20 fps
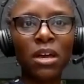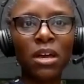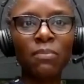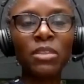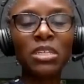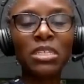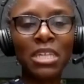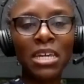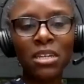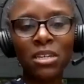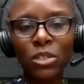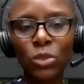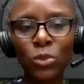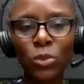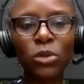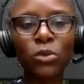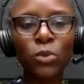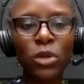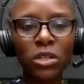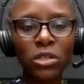the state as
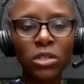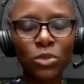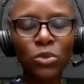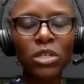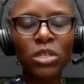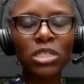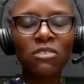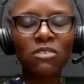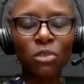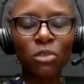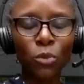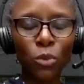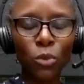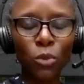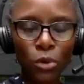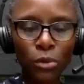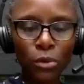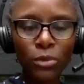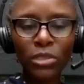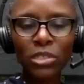well as the rest of the
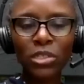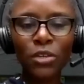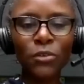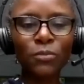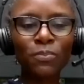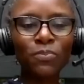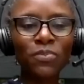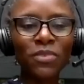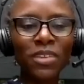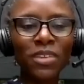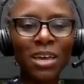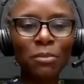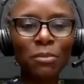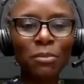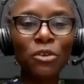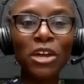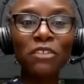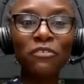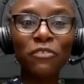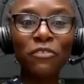world. So I'm
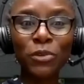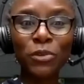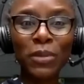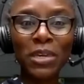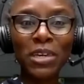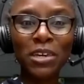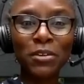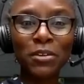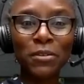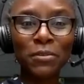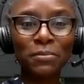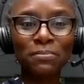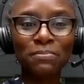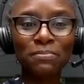grateful to be here.